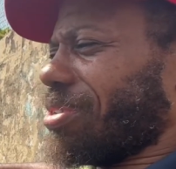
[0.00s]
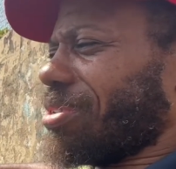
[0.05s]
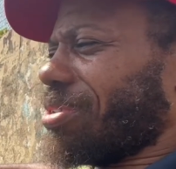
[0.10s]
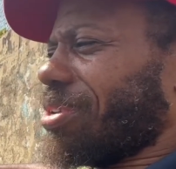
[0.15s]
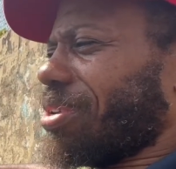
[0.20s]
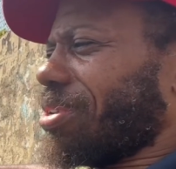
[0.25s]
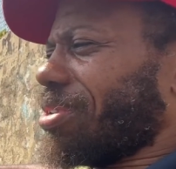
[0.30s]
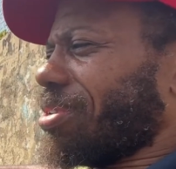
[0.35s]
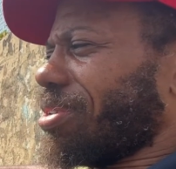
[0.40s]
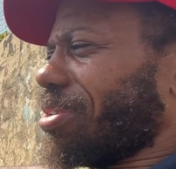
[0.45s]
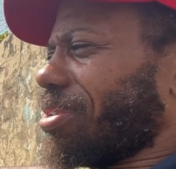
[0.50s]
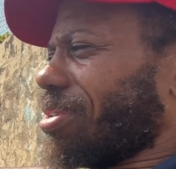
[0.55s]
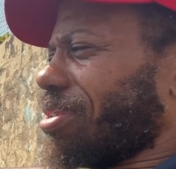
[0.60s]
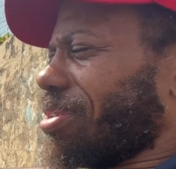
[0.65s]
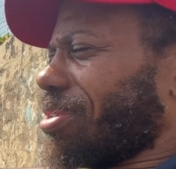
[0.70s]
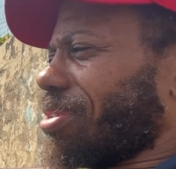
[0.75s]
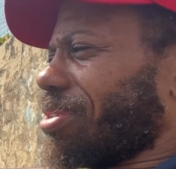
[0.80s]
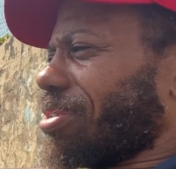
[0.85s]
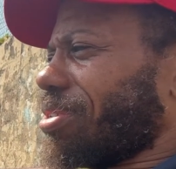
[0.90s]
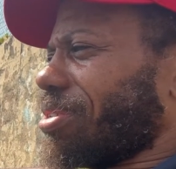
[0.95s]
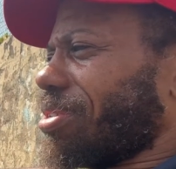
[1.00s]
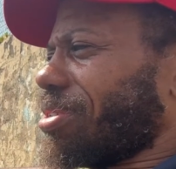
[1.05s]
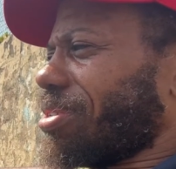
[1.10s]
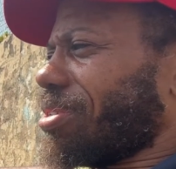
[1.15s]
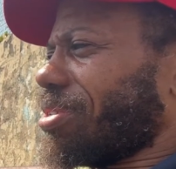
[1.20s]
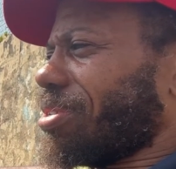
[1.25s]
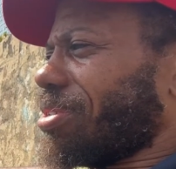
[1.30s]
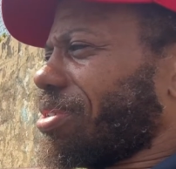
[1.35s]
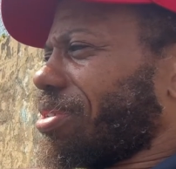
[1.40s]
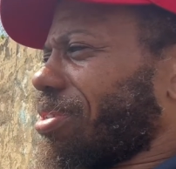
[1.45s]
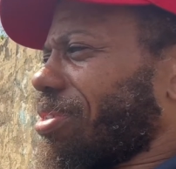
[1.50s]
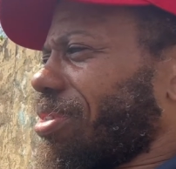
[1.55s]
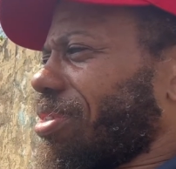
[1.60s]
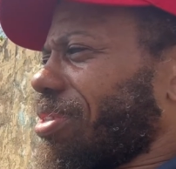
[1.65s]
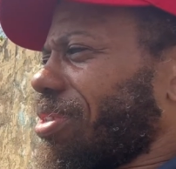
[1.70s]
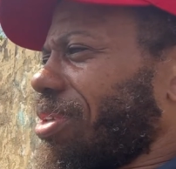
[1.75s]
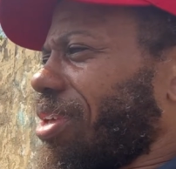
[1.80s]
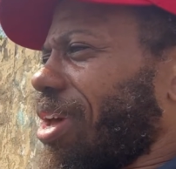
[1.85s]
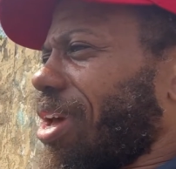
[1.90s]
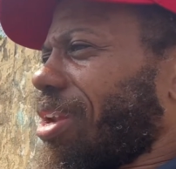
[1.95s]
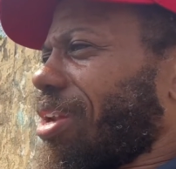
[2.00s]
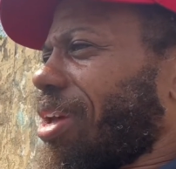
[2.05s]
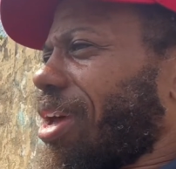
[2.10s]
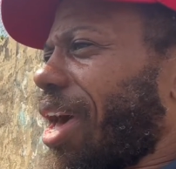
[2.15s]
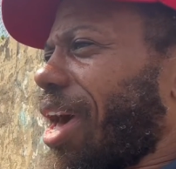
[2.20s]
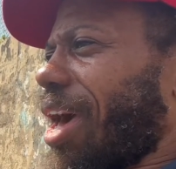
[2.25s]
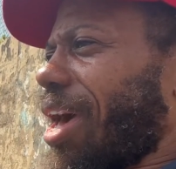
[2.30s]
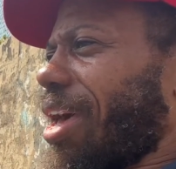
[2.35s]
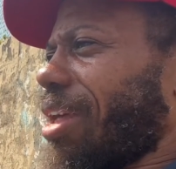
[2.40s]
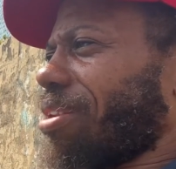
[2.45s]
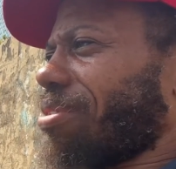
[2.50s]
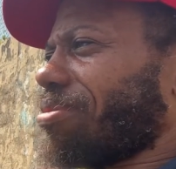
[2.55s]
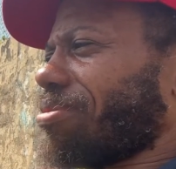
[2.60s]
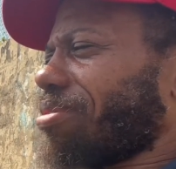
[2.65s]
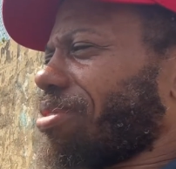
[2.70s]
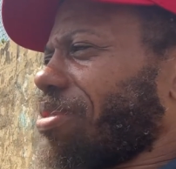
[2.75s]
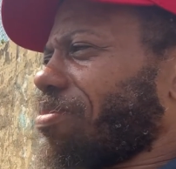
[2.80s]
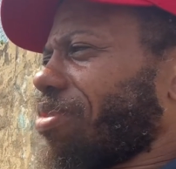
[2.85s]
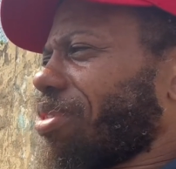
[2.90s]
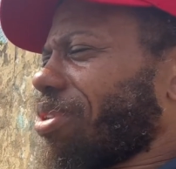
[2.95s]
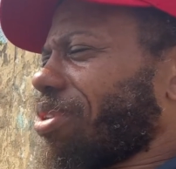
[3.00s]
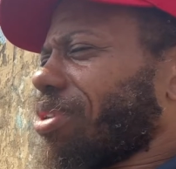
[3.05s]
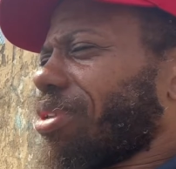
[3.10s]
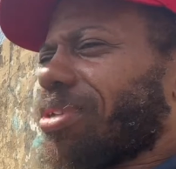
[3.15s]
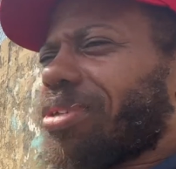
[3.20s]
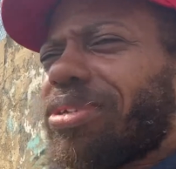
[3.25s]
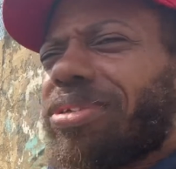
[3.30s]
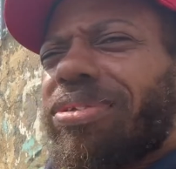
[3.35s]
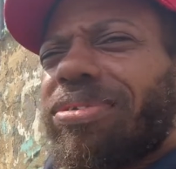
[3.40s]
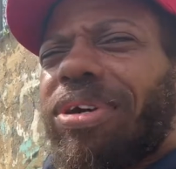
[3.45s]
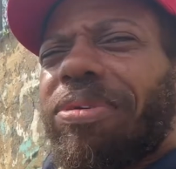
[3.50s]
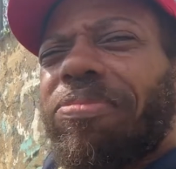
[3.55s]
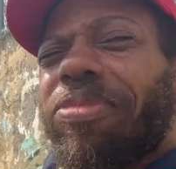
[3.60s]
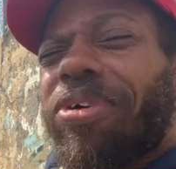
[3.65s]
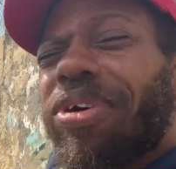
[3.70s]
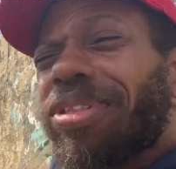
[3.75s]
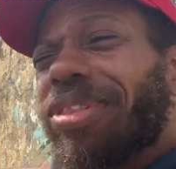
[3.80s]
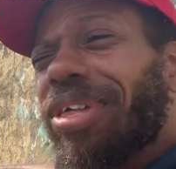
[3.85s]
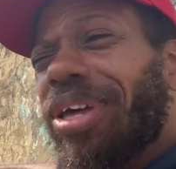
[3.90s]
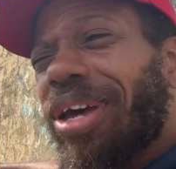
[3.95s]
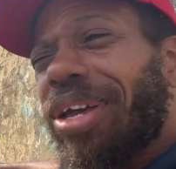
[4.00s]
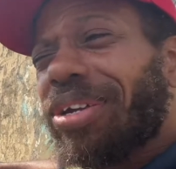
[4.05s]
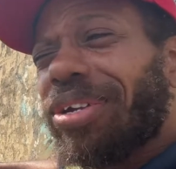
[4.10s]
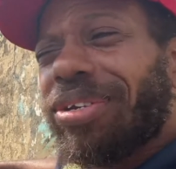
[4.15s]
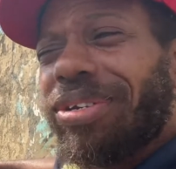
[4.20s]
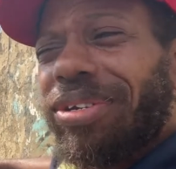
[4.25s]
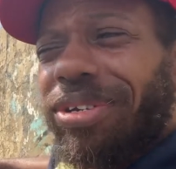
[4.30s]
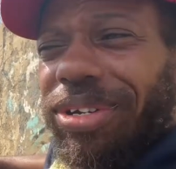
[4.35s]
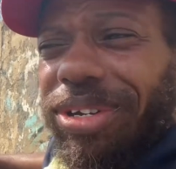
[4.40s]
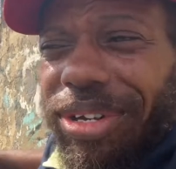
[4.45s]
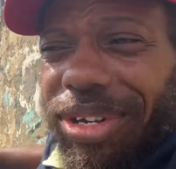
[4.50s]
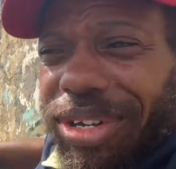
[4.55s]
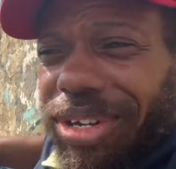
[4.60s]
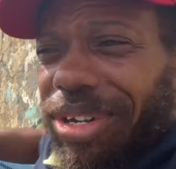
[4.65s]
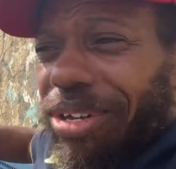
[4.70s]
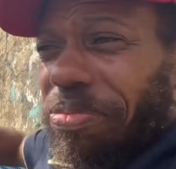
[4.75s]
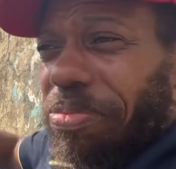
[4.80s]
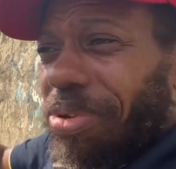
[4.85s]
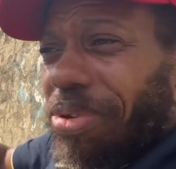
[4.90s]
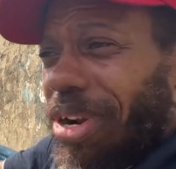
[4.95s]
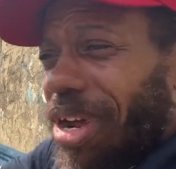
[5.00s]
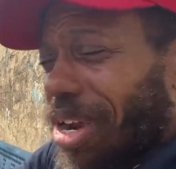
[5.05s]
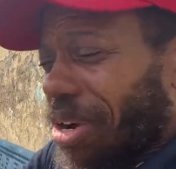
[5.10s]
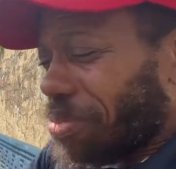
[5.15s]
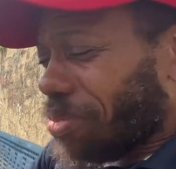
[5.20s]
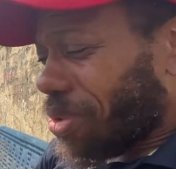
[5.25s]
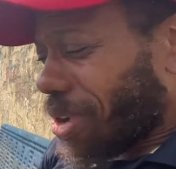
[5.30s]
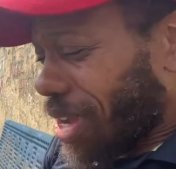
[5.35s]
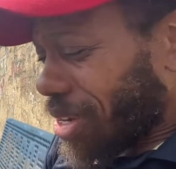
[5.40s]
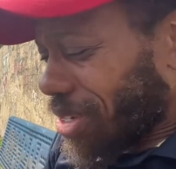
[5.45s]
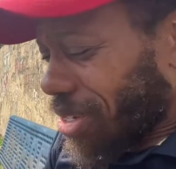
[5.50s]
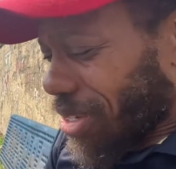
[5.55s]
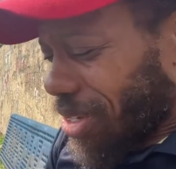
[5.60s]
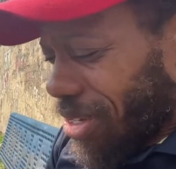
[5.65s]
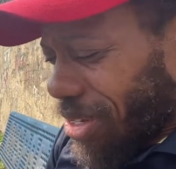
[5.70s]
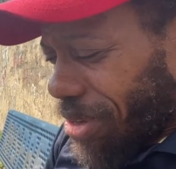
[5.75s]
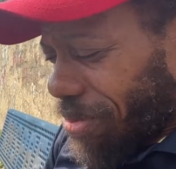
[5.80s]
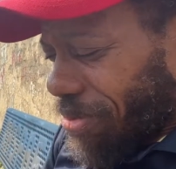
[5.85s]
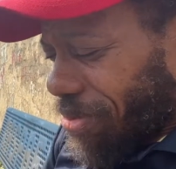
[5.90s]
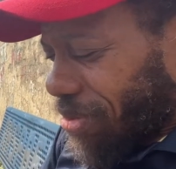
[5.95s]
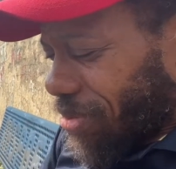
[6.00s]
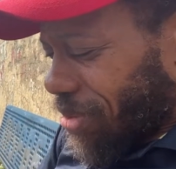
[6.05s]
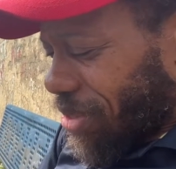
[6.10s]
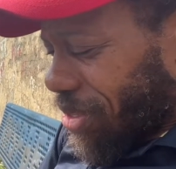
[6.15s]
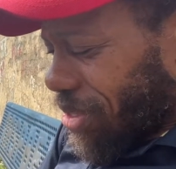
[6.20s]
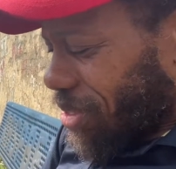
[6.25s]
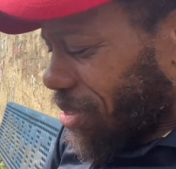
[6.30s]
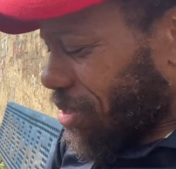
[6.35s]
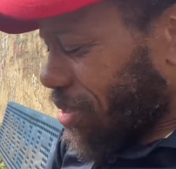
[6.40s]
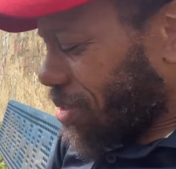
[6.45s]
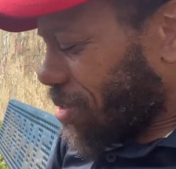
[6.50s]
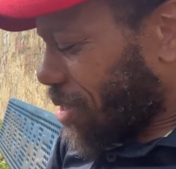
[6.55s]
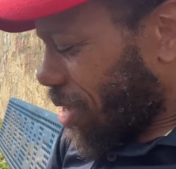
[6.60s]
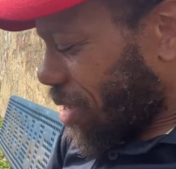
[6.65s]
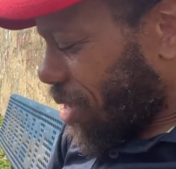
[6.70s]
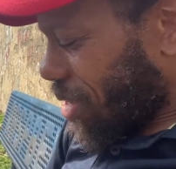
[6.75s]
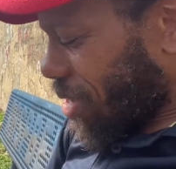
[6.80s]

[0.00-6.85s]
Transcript: and uh, he had a hat or something, so I bought that, and he put out a project a couple weeks ago, and I,